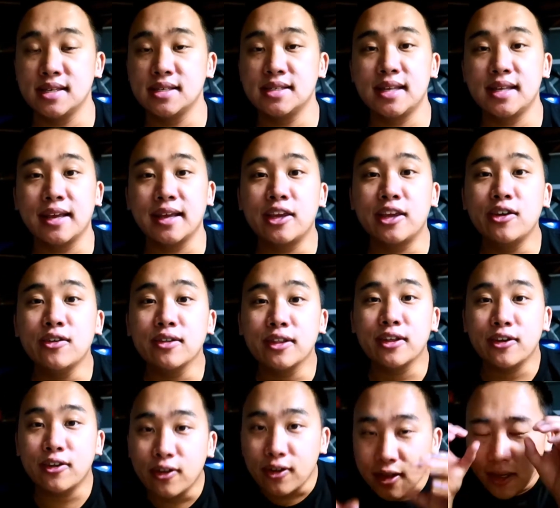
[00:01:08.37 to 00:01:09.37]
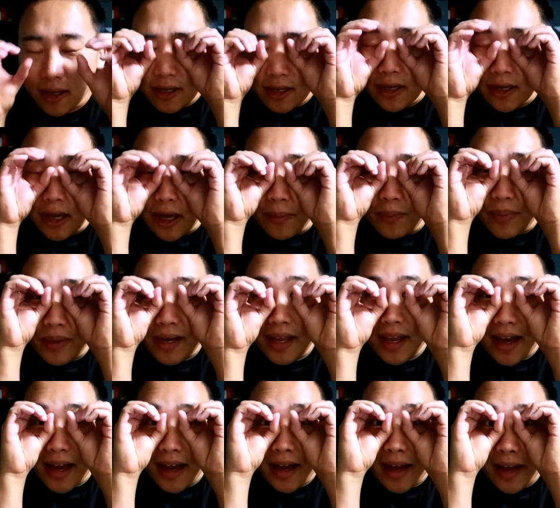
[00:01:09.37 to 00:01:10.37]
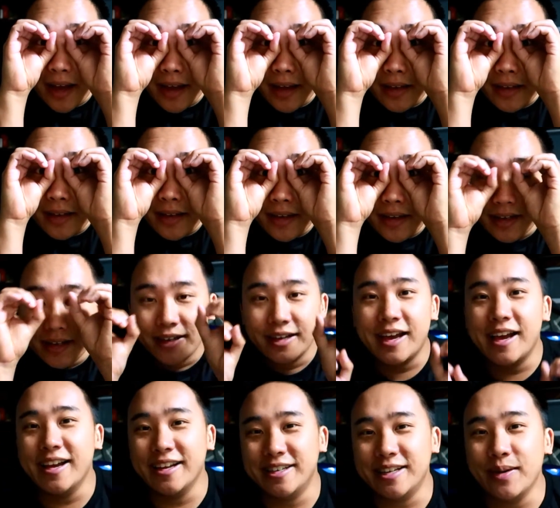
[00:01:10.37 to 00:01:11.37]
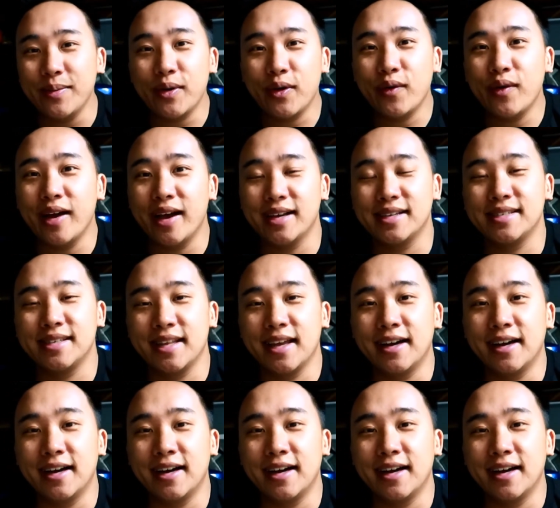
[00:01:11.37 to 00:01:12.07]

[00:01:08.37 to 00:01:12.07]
It's that cute little beady eye WRX.